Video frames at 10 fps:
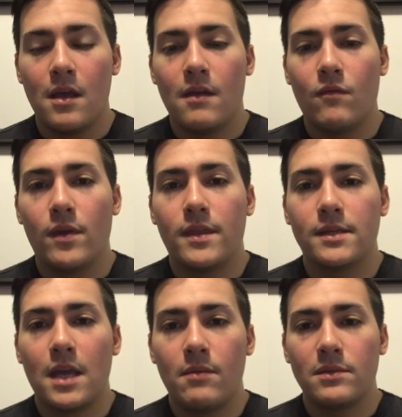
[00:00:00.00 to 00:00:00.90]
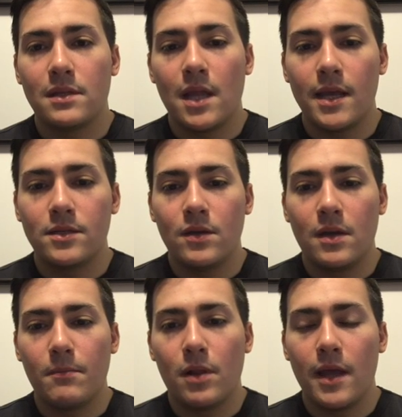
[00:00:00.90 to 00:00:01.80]
of what this game is like so you
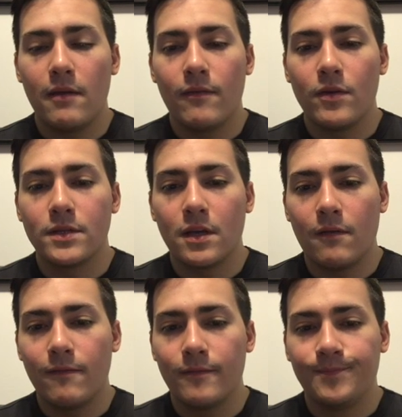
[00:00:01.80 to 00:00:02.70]
can play it for yourself.